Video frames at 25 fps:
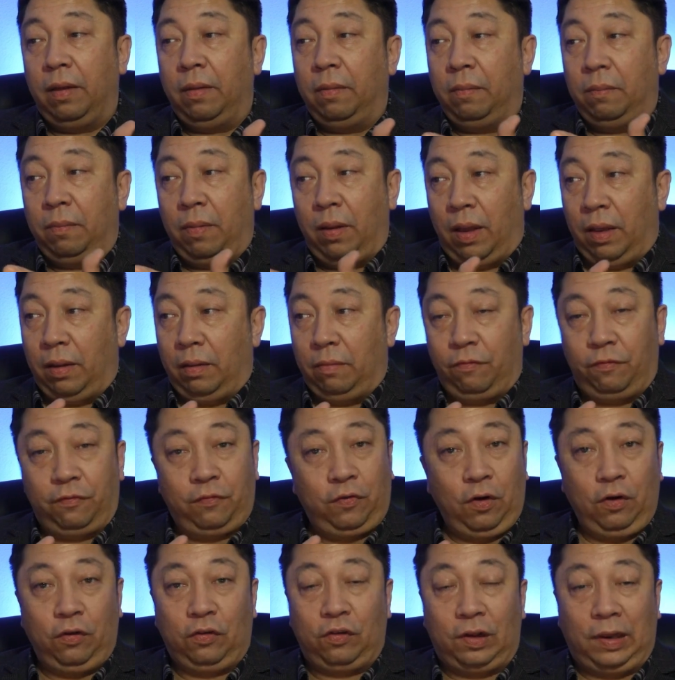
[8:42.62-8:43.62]
at
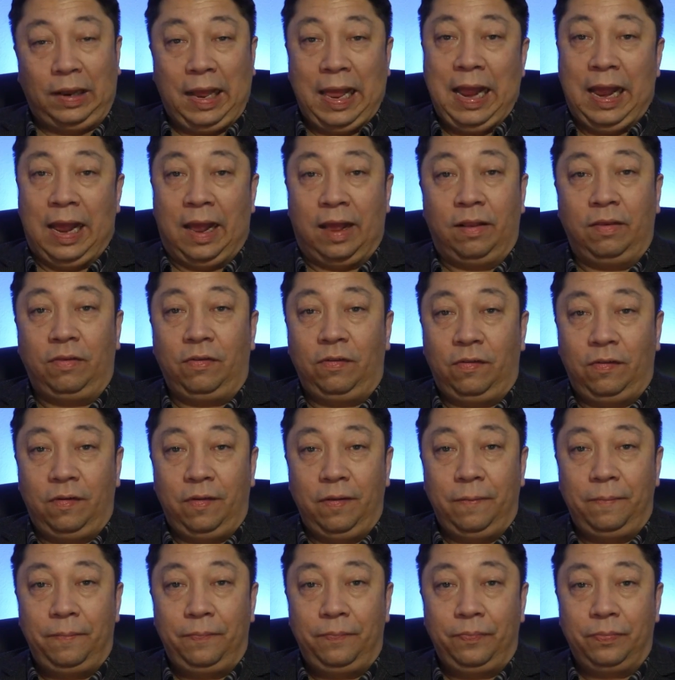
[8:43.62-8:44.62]
first glance,
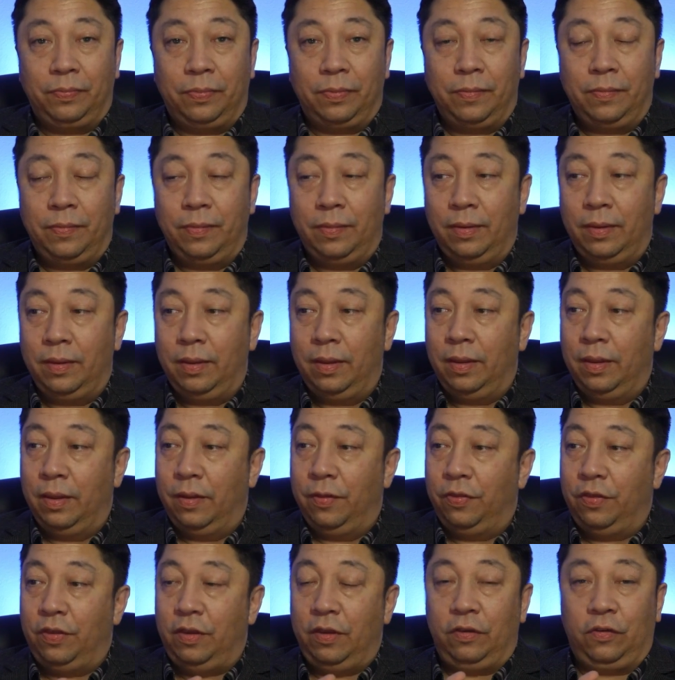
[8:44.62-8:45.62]

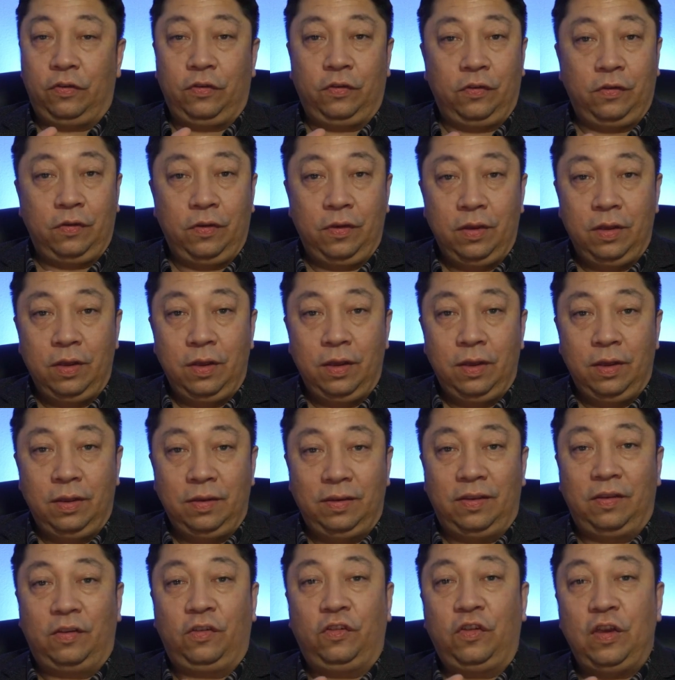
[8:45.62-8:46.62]
this
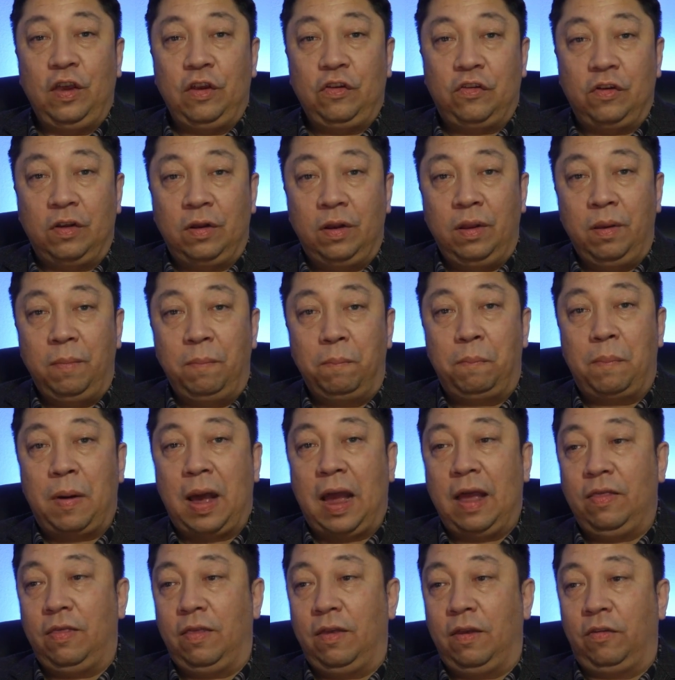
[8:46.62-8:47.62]
decision
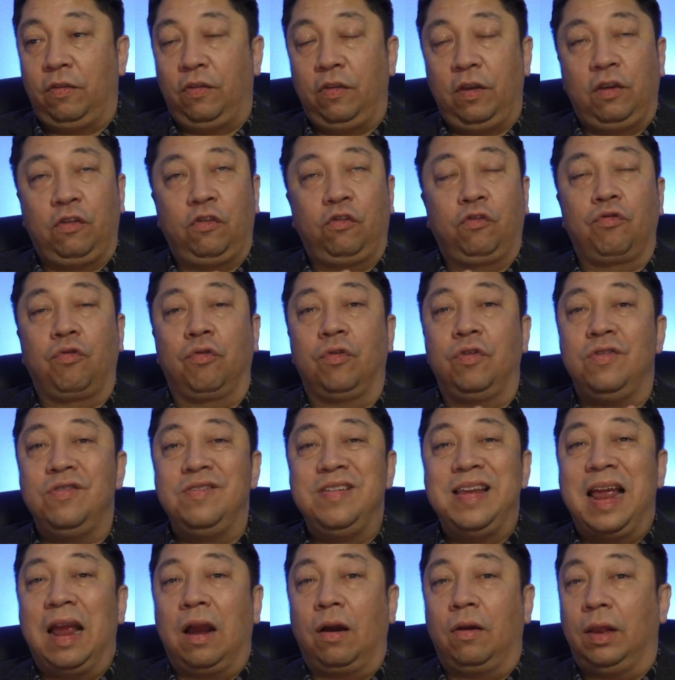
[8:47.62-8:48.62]
by this
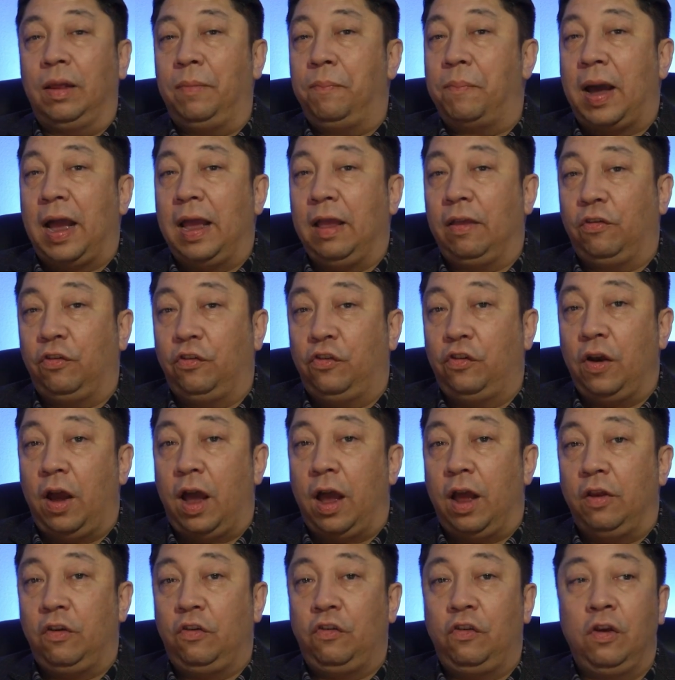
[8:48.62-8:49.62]
extraordinarily biased
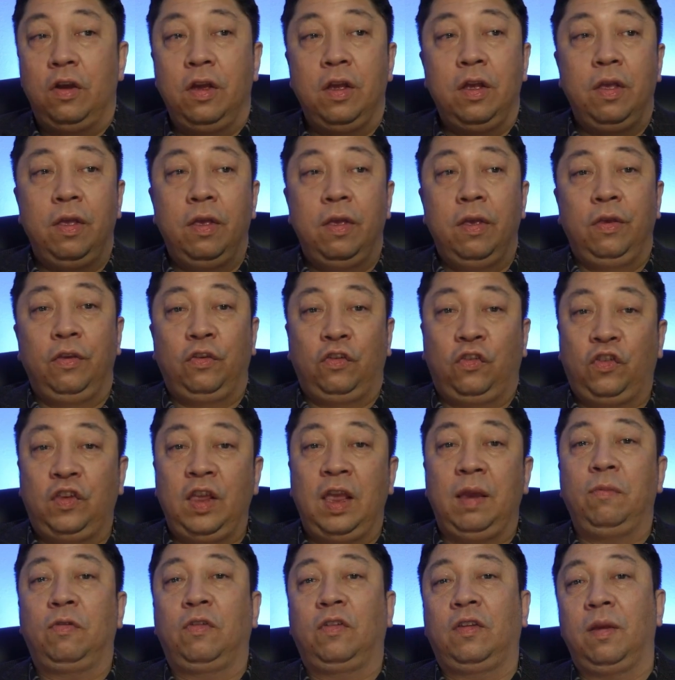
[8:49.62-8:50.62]
judge
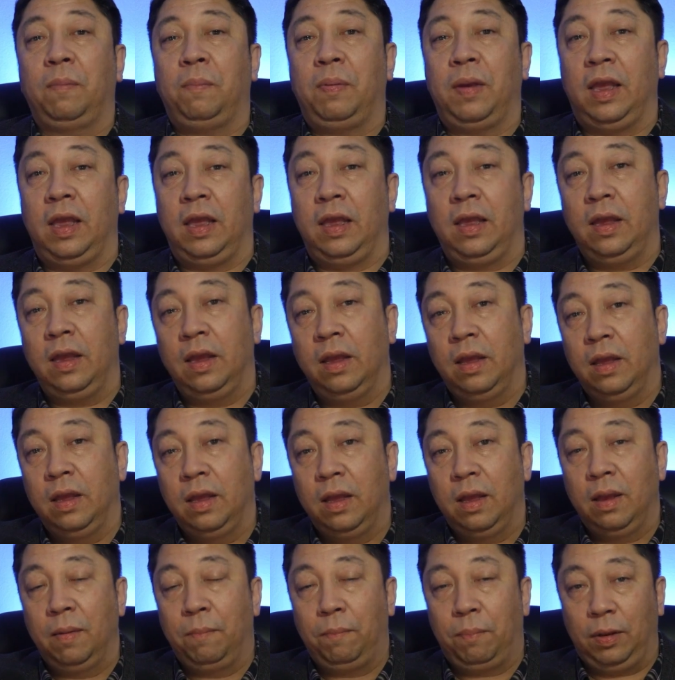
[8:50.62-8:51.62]
seems to be
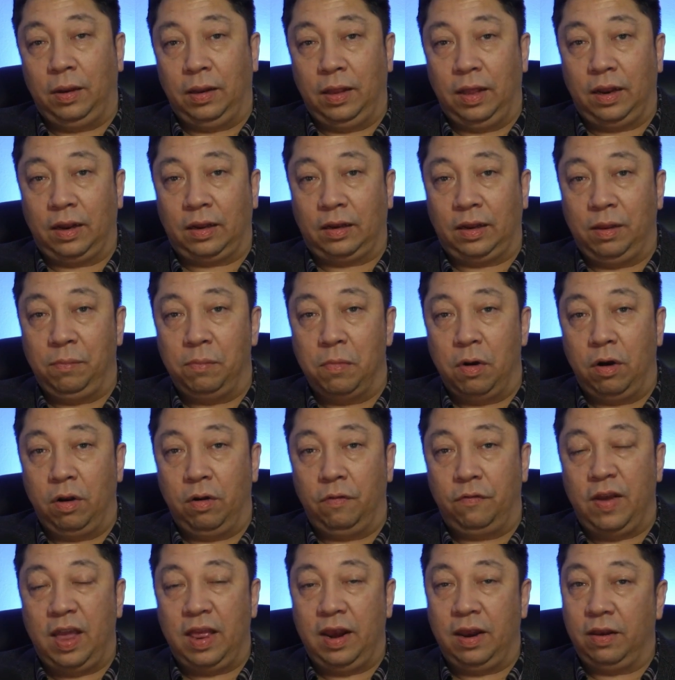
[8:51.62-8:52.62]
politically
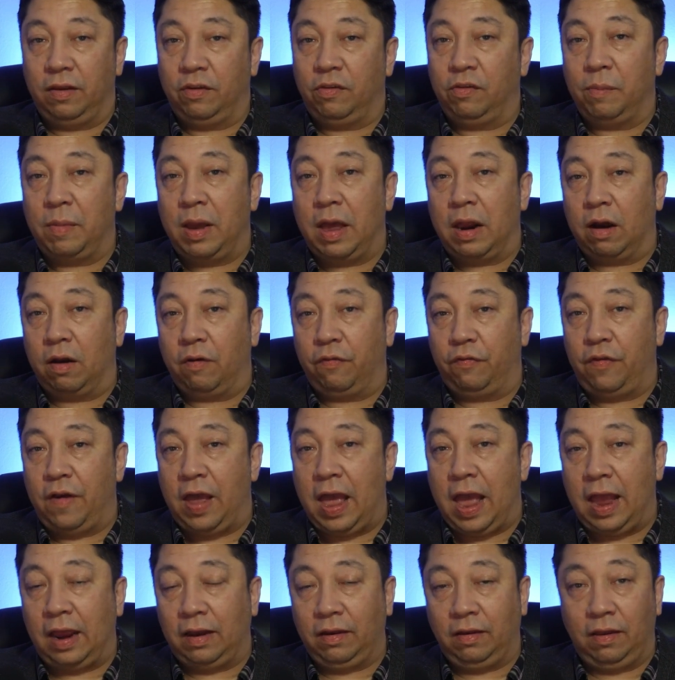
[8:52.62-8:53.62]
motivated. As a matter of
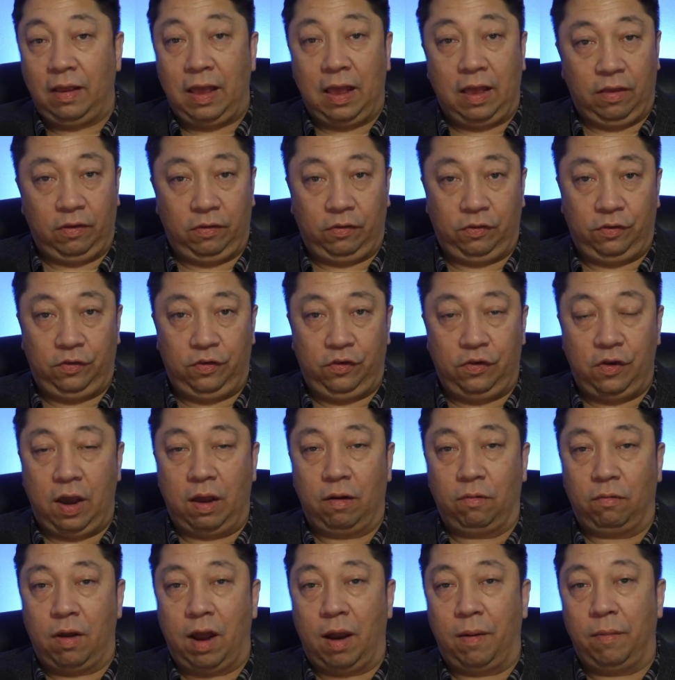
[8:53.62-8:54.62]
fact, as
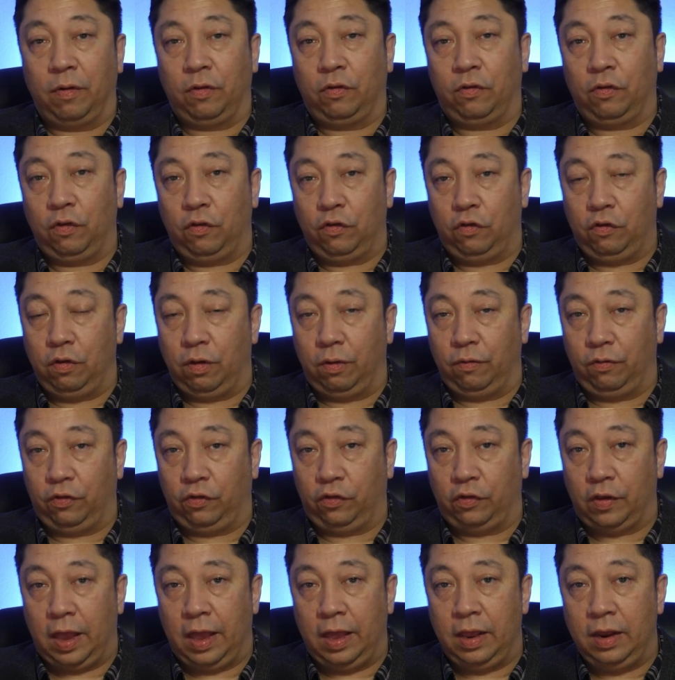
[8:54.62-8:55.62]
John Roberts should have
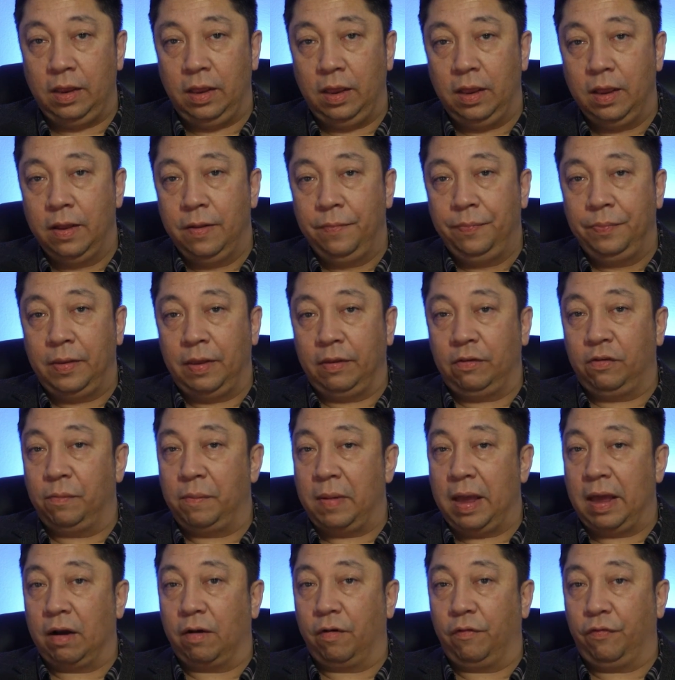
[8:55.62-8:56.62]
said, as a
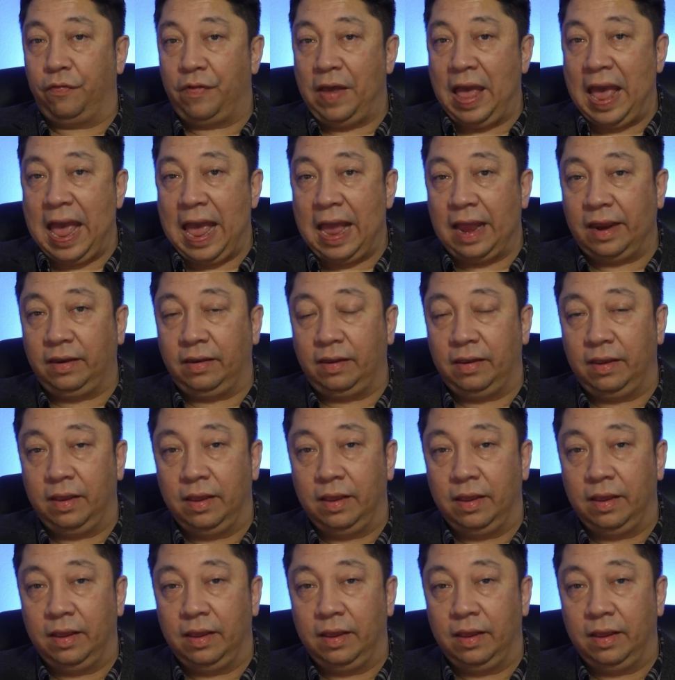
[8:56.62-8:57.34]
matter of fact,